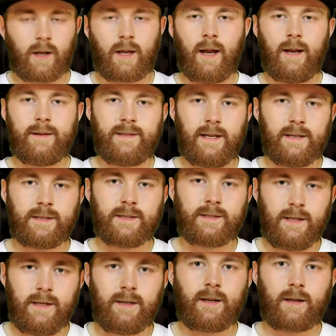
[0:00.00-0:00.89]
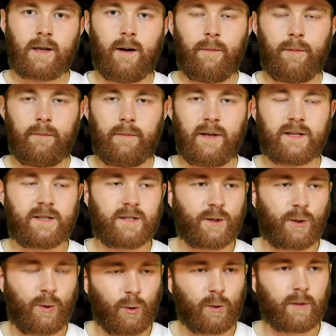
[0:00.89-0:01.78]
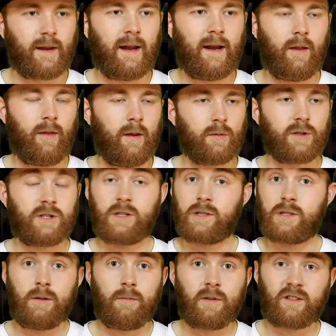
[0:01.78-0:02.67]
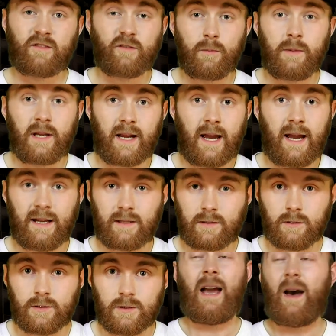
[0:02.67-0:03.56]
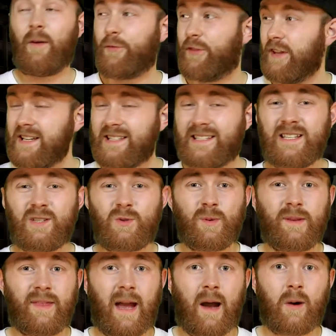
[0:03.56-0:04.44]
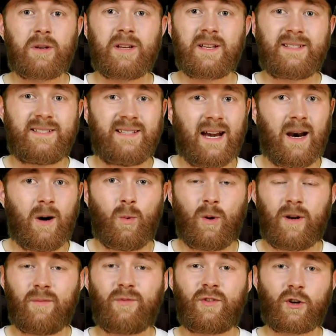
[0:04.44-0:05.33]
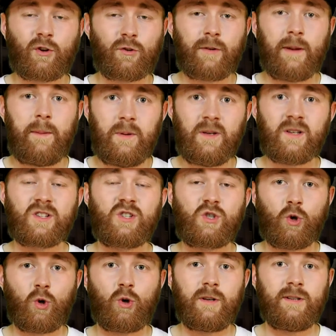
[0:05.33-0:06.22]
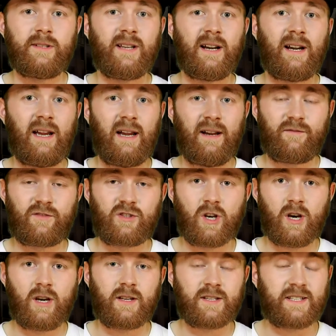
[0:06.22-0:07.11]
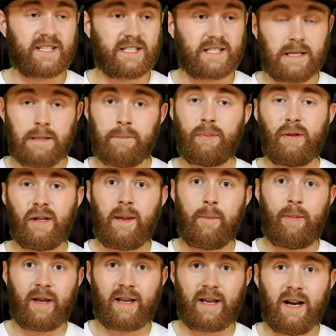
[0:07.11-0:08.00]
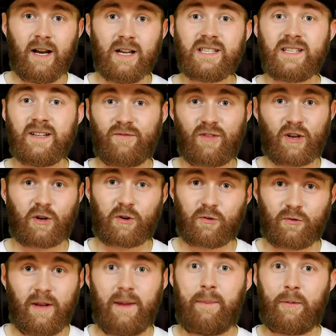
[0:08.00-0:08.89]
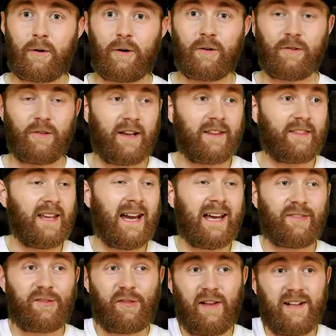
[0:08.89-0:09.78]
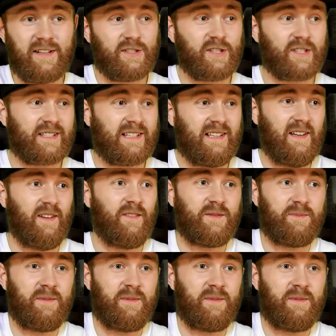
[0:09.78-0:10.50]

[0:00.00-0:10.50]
guys, I just needed a couple minutes to cool down. That was just too much for me to handle. Now this is without a doubt one of the creepiest stories I have done simply because of the creeper. Like that thing just gives